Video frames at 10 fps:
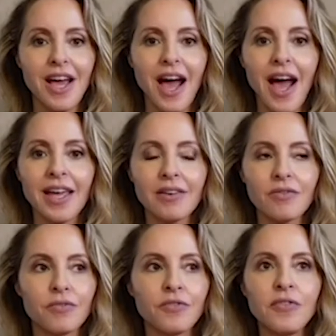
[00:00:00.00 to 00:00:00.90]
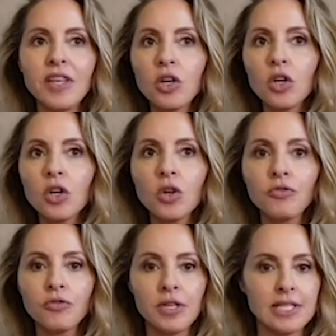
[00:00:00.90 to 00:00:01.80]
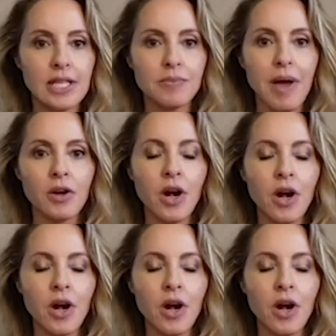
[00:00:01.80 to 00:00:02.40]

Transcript: I feel physically better.